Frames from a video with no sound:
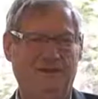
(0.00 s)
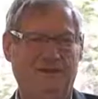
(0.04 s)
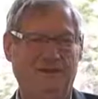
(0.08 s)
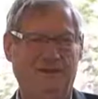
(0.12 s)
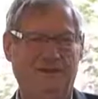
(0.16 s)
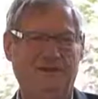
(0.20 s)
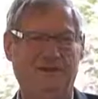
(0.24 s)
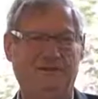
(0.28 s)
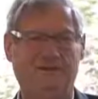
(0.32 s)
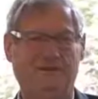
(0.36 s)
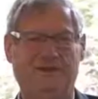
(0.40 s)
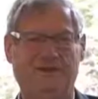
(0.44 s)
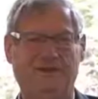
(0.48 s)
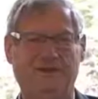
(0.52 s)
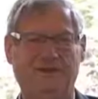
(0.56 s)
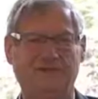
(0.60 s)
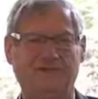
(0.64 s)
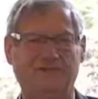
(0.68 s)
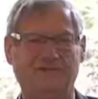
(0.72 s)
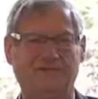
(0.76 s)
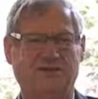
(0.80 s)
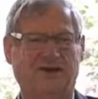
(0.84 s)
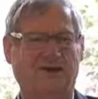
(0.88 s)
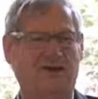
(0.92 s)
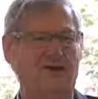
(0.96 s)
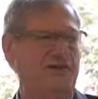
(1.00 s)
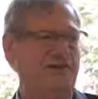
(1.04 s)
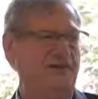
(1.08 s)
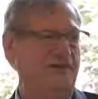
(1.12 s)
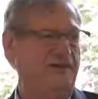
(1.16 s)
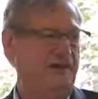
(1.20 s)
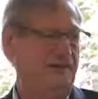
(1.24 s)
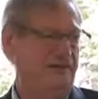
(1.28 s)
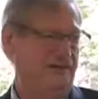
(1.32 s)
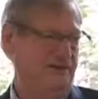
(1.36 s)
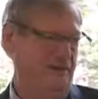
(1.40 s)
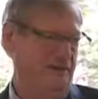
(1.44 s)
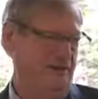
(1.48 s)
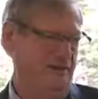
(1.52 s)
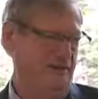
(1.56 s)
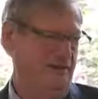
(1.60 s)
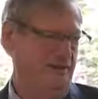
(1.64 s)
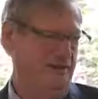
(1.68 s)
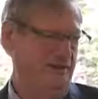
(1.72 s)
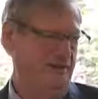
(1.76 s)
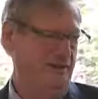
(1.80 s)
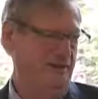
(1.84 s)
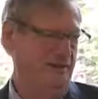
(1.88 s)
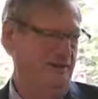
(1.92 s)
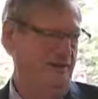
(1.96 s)
little fenced-off
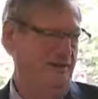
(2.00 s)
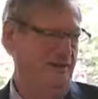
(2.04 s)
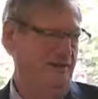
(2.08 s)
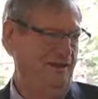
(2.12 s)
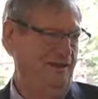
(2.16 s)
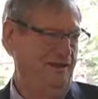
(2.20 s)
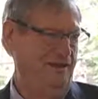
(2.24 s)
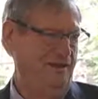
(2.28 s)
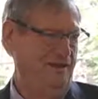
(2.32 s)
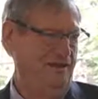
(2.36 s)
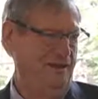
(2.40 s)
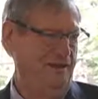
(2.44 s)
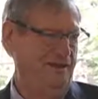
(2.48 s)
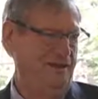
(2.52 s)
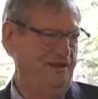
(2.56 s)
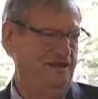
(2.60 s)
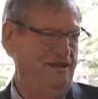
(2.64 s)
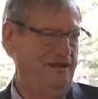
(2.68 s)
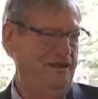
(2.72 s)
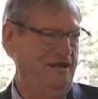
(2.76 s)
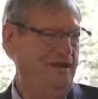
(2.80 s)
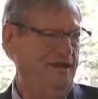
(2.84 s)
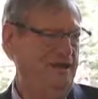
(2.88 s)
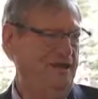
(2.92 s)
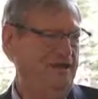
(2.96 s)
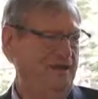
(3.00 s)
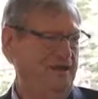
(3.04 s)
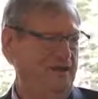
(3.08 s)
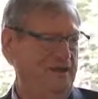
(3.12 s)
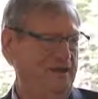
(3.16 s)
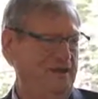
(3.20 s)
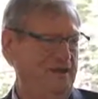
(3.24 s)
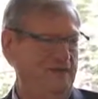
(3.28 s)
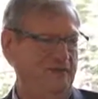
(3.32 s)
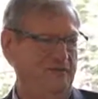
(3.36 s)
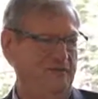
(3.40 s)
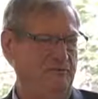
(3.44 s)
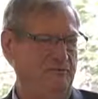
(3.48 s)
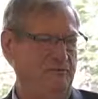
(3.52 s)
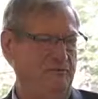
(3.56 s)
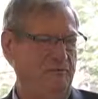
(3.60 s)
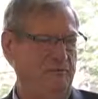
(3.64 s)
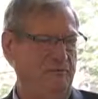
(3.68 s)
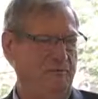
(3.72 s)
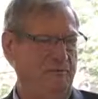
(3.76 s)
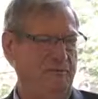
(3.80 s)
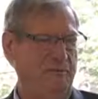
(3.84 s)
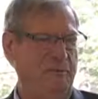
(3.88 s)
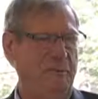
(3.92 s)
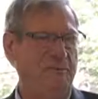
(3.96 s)
areas, and land
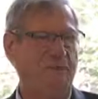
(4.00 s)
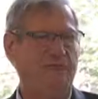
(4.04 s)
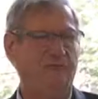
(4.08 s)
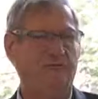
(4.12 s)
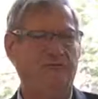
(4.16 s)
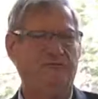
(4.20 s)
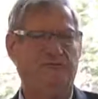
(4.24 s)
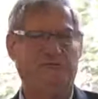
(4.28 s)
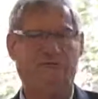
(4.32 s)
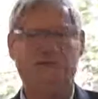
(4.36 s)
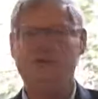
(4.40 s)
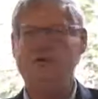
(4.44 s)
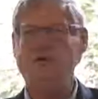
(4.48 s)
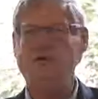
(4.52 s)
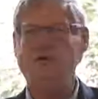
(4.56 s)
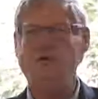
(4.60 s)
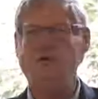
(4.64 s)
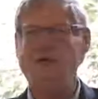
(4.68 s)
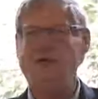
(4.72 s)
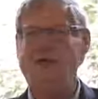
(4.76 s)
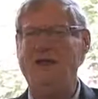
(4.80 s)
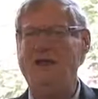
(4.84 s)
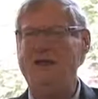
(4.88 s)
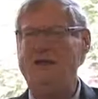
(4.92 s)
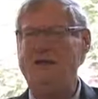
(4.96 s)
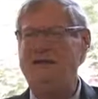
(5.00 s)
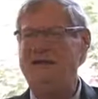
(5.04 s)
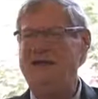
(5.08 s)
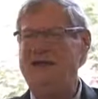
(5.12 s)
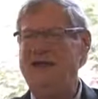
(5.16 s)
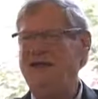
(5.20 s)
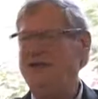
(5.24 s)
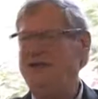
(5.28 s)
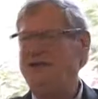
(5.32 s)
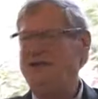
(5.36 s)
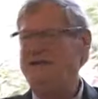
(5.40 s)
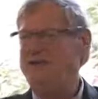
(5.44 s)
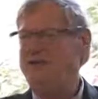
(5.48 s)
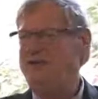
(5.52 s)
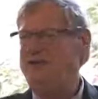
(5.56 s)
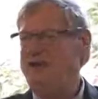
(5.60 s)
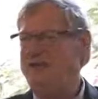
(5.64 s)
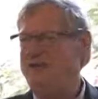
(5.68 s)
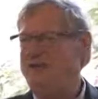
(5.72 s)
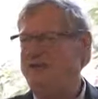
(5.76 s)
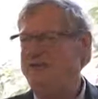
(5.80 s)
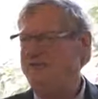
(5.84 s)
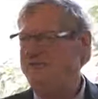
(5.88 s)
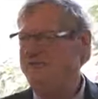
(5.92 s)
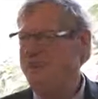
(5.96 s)
with people for whom land did
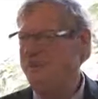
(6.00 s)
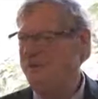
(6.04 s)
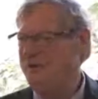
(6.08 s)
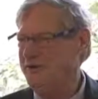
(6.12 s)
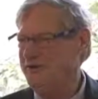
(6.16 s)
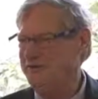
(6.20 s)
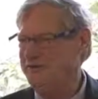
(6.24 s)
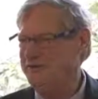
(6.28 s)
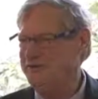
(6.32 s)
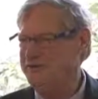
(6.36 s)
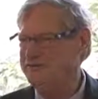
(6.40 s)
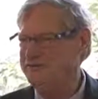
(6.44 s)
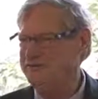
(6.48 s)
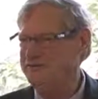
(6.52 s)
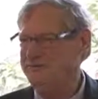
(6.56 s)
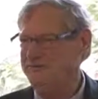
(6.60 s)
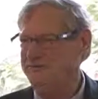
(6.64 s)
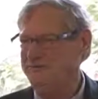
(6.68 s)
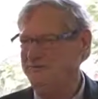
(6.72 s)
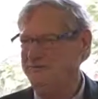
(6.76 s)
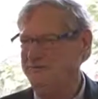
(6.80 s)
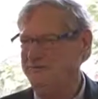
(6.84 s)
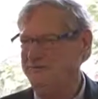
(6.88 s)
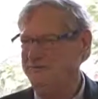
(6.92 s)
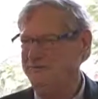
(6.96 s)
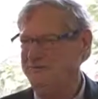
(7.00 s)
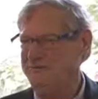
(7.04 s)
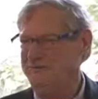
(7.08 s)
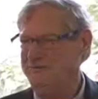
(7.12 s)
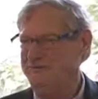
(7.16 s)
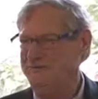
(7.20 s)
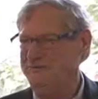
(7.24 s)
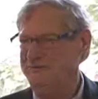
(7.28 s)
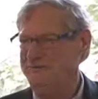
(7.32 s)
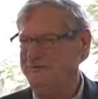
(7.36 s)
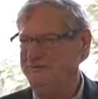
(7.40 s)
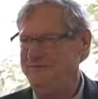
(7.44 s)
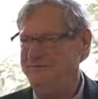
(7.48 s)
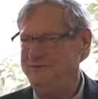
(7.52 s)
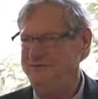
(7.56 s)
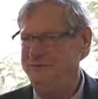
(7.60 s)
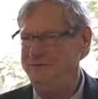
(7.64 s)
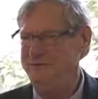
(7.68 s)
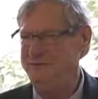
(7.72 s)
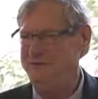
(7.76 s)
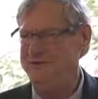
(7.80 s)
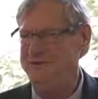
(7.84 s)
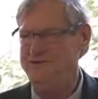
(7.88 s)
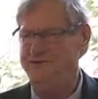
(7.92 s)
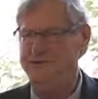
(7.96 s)
not have borders
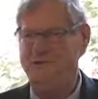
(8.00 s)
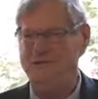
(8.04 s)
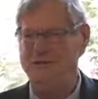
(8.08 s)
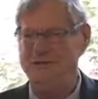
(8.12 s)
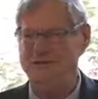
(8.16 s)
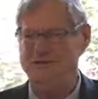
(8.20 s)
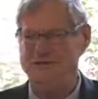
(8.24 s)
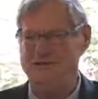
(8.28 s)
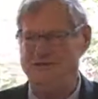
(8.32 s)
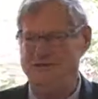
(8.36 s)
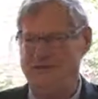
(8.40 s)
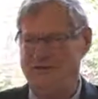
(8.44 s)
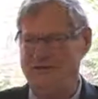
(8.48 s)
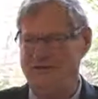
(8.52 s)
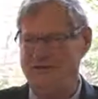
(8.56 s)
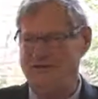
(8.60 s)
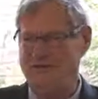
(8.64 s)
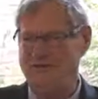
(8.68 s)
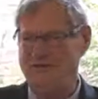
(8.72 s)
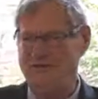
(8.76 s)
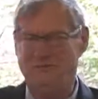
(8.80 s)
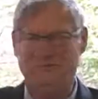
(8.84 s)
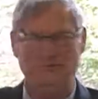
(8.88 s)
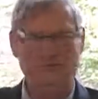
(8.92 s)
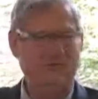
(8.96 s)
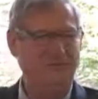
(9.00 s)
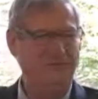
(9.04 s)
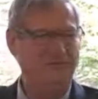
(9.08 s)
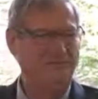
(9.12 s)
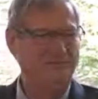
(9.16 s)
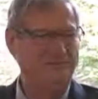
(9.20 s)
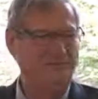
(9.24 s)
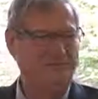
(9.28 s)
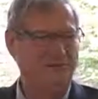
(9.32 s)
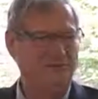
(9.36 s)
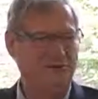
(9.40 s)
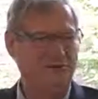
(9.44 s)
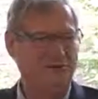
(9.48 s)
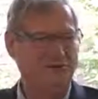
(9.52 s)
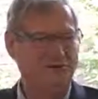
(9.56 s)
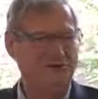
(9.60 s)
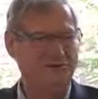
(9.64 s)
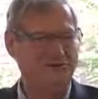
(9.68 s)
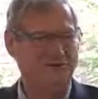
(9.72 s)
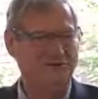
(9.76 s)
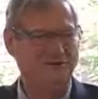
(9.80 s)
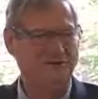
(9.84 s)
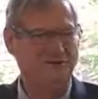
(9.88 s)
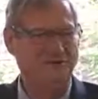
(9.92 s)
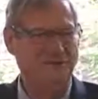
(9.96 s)
until we decided to put
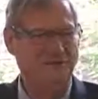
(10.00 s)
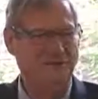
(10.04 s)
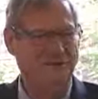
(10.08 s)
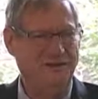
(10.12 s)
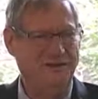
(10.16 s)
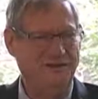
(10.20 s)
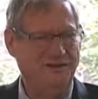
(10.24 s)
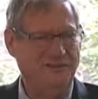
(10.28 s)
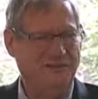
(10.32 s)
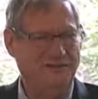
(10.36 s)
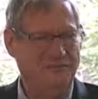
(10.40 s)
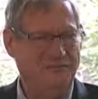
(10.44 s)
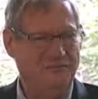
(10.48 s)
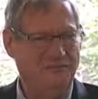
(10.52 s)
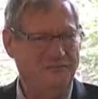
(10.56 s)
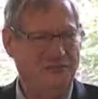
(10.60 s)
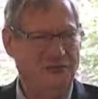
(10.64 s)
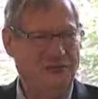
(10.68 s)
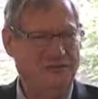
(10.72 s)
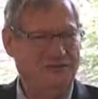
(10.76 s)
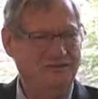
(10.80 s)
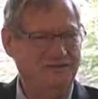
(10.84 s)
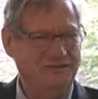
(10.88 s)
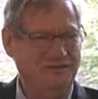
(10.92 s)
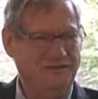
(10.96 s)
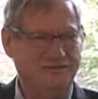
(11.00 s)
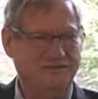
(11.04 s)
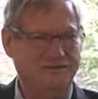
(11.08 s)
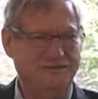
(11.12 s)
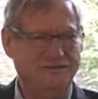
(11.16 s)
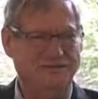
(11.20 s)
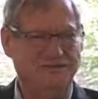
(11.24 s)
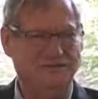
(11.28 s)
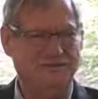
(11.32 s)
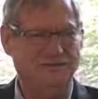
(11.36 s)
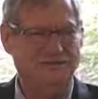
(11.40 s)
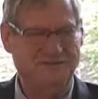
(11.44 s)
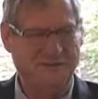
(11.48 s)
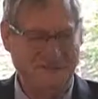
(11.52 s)
borders and provinces and